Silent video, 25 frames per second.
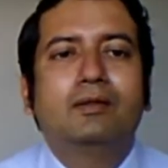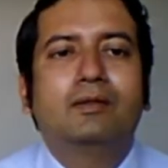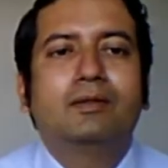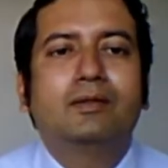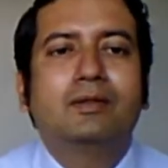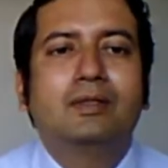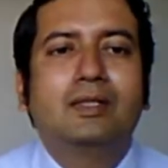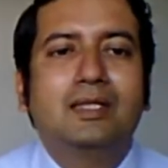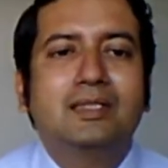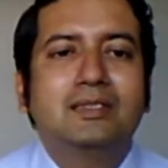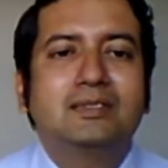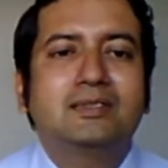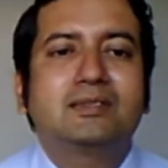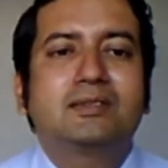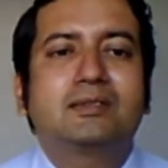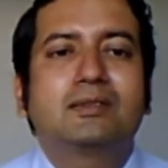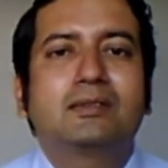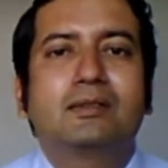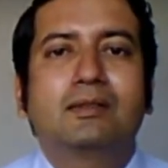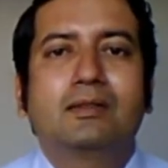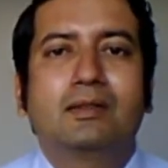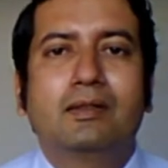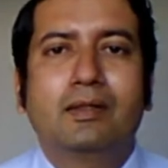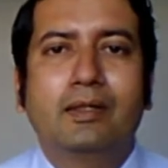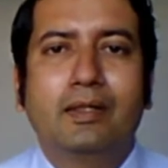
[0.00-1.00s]
Thus,
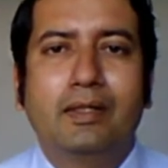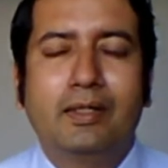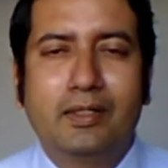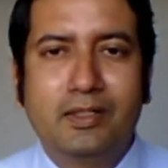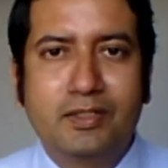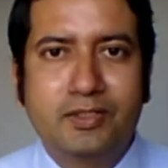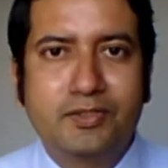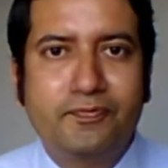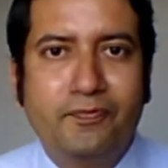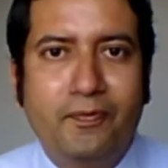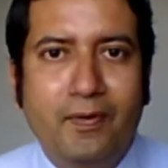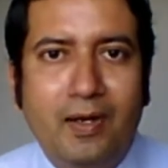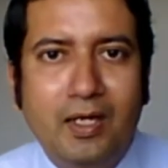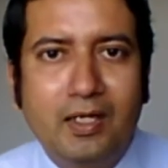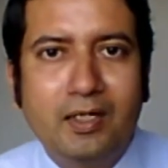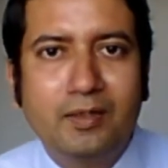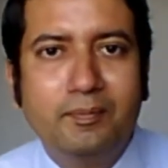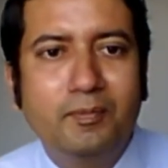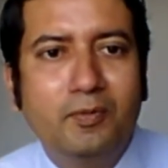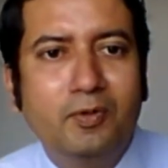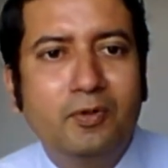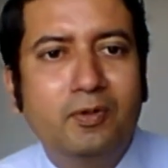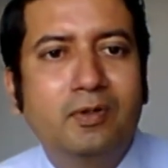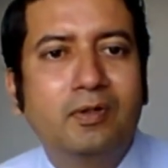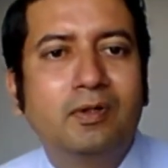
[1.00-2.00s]
it is far
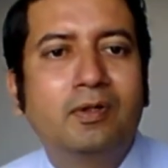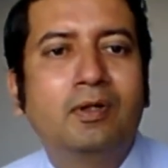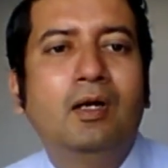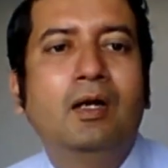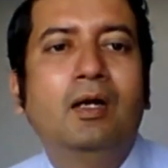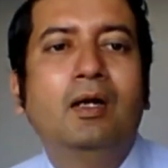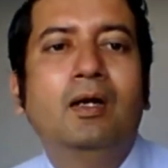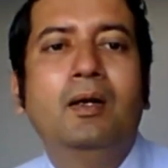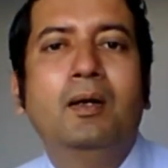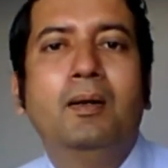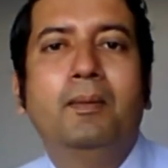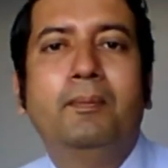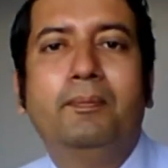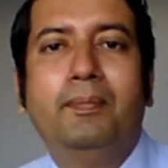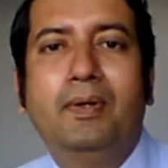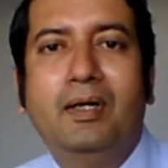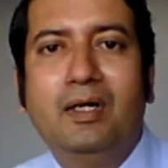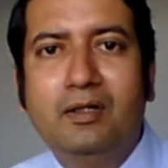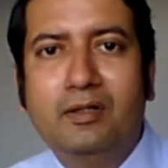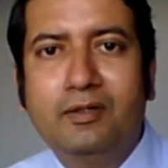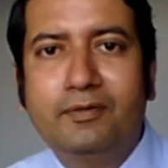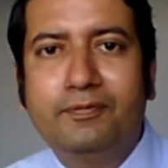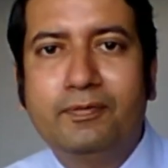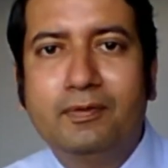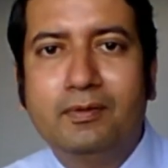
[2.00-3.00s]
more
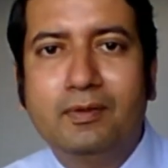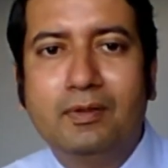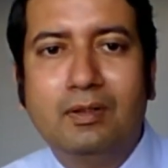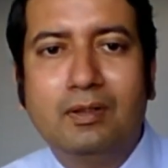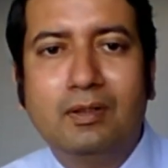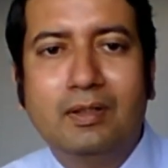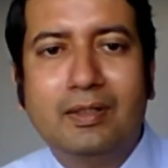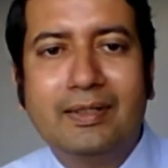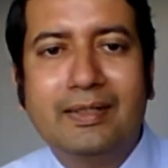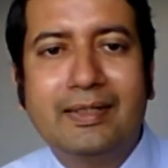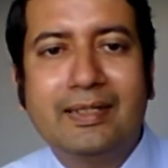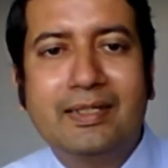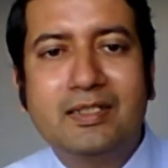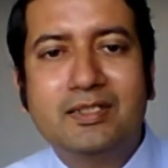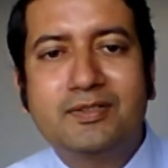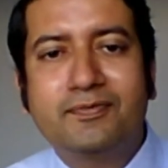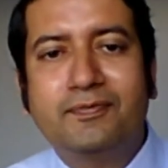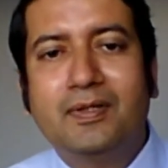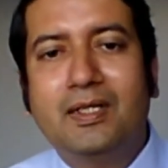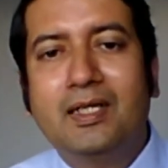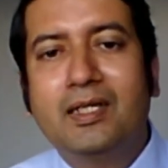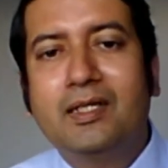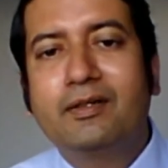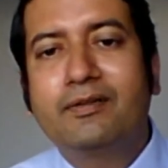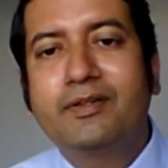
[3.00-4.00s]
powerful and has
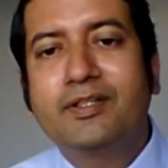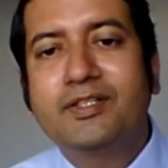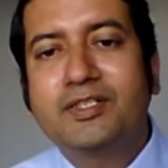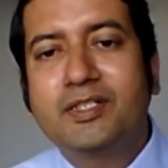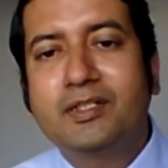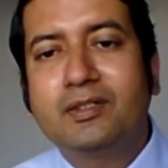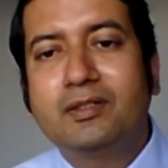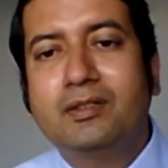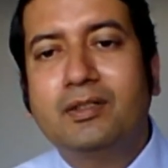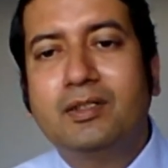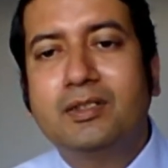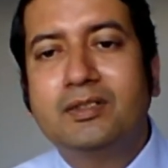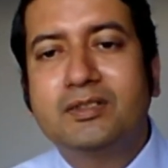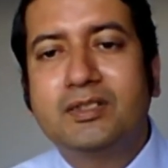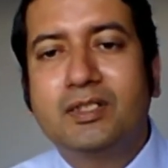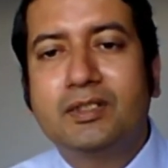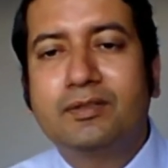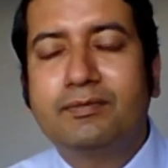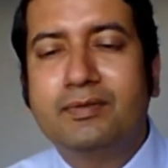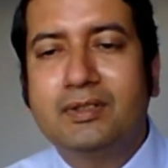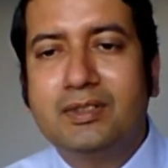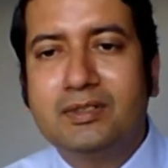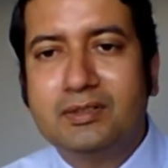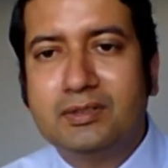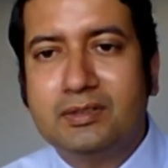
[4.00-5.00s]
far-reaching
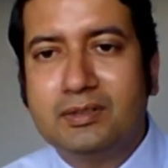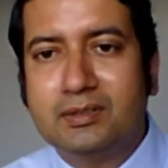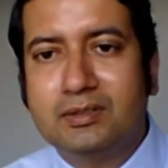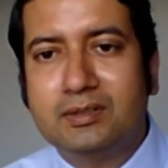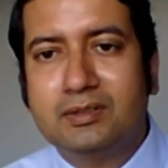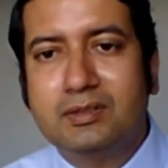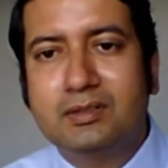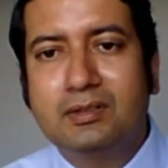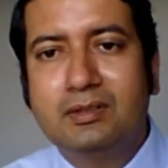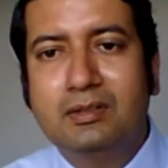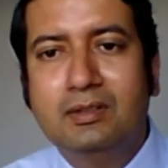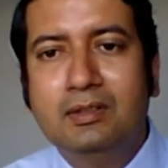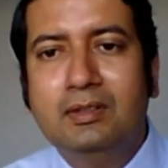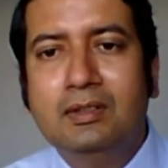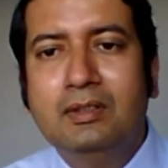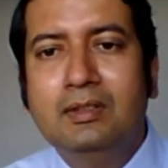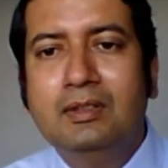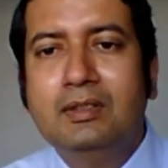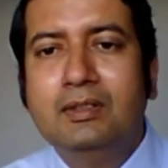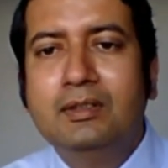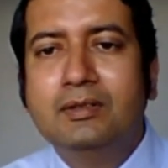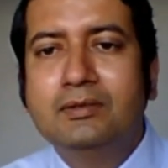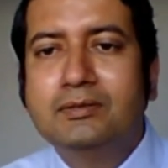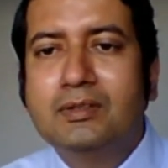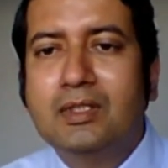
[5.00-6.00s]
consequences.
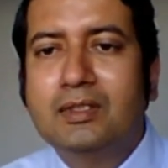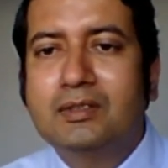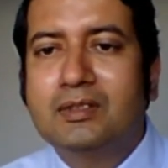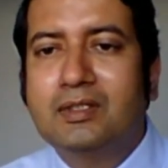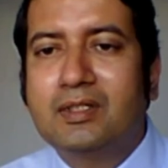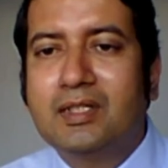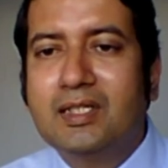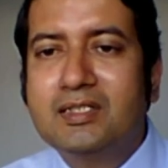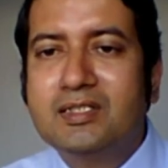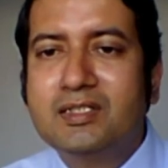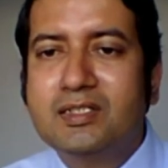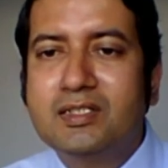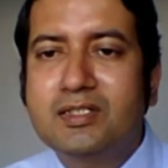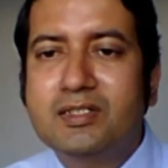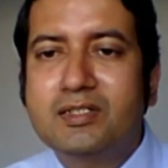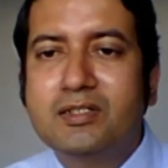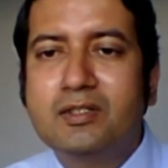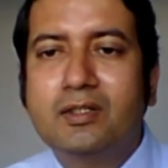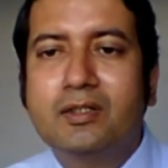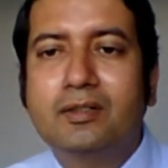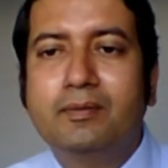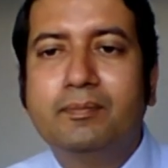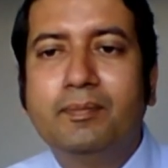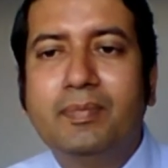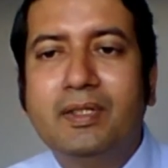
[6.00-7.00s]
The thrust is
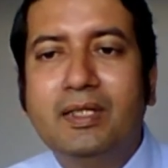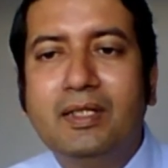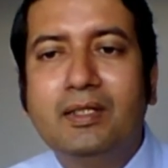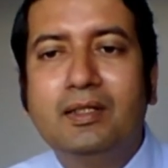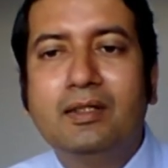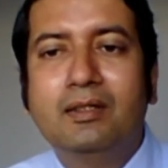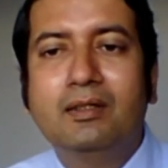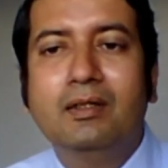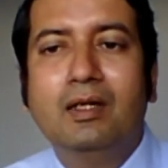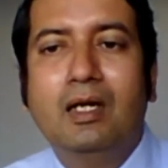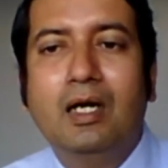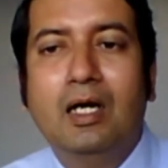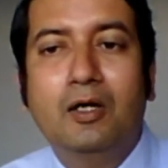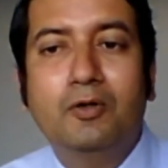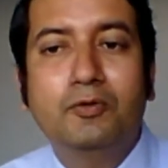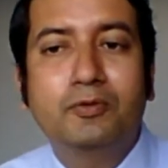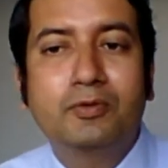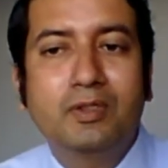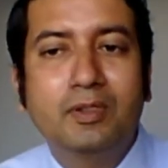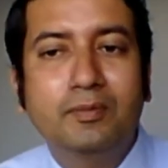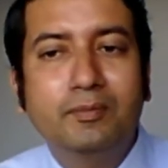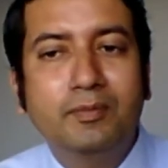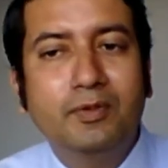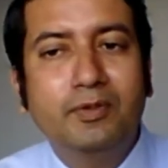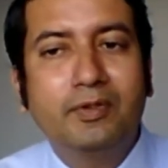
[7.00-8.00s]
on being
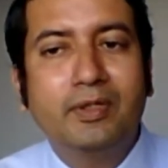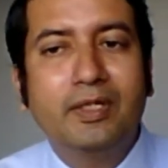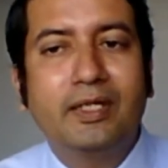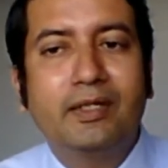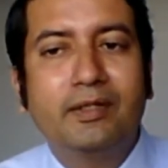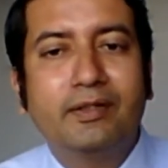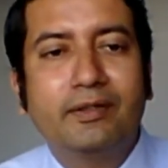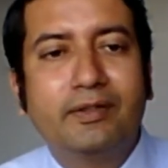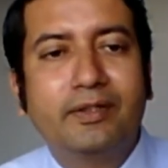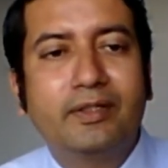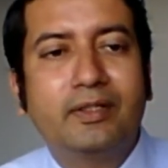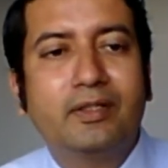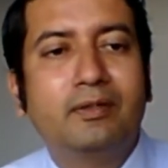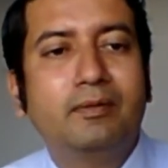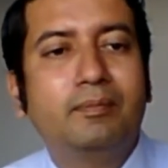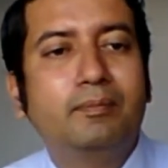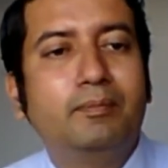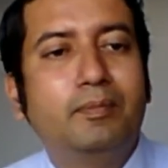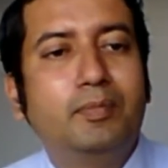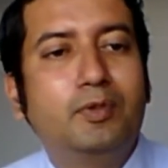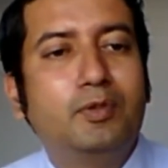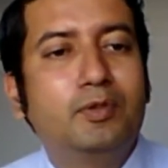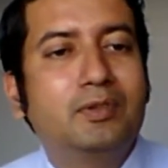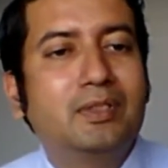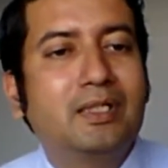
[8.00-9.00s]
outcome-oriented
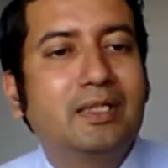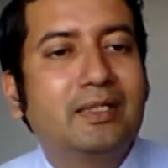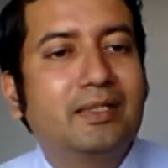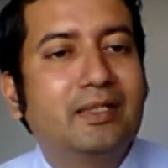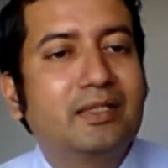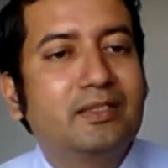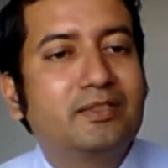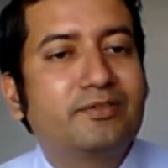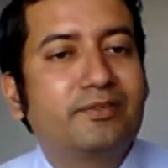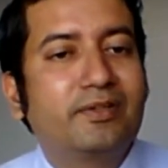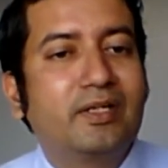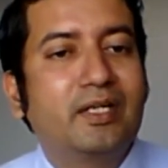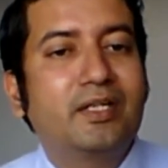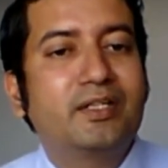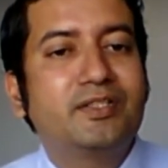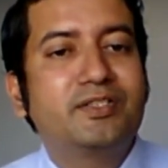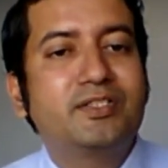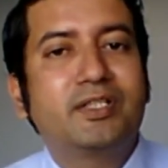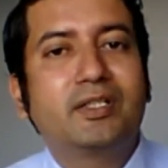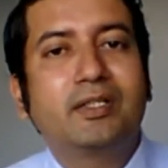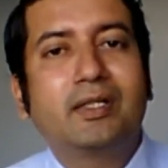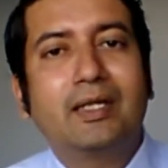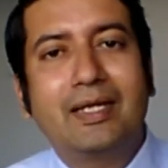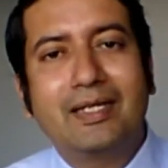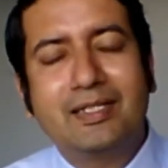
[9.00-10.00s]
both at the
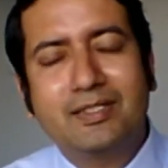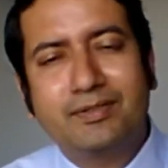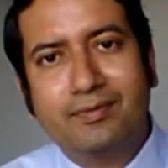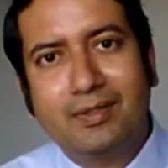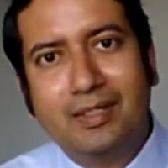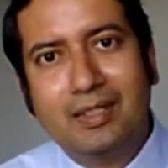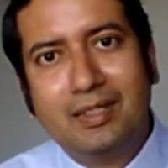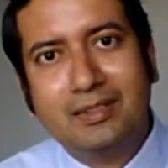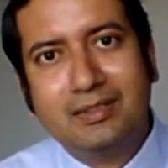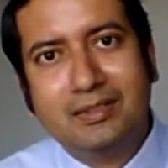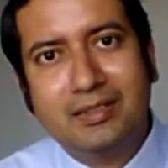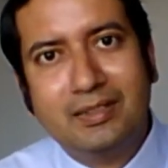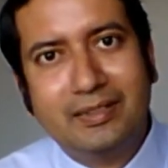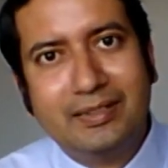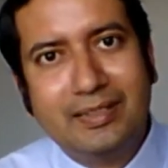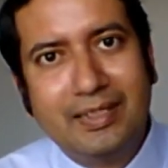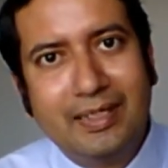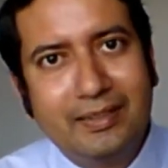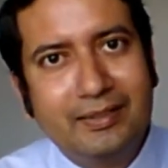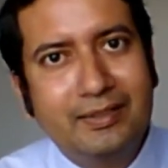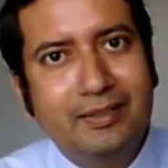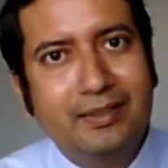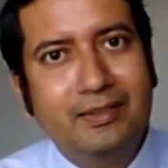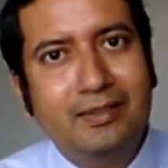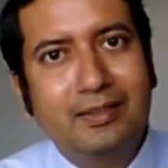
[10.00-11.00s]
strategic as well as the
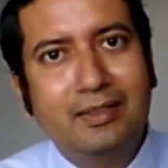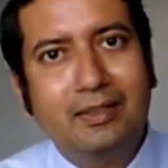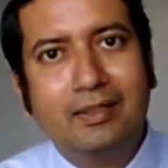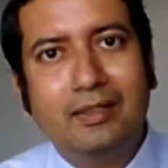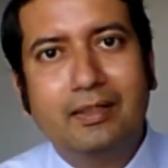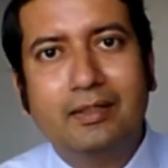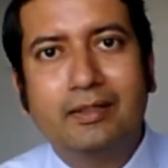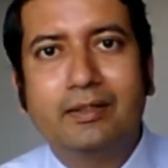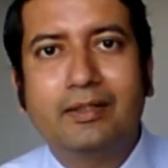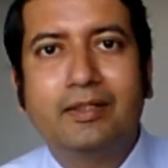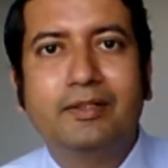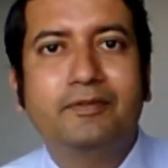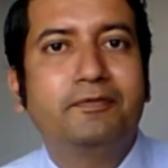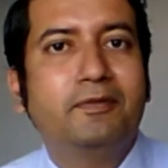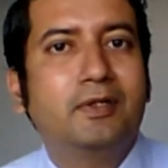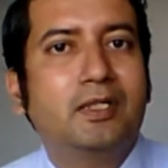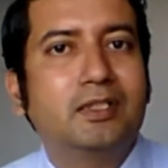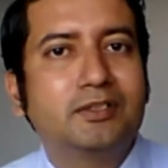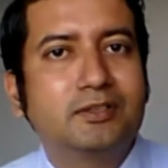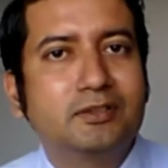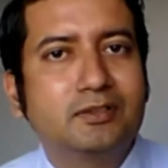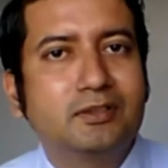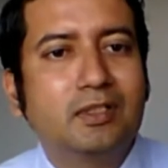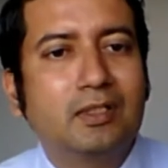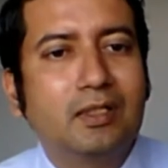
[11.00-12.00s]
tactical and the
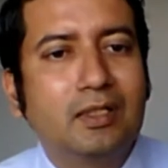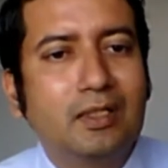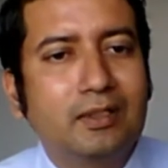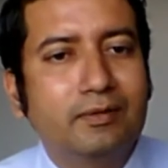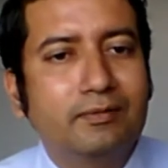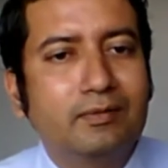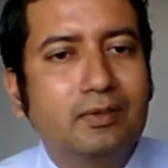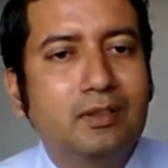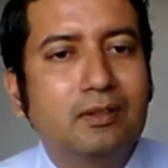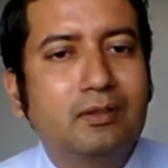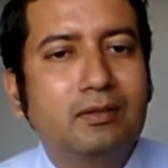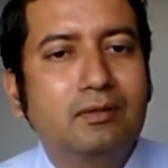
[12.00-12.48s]
functional level.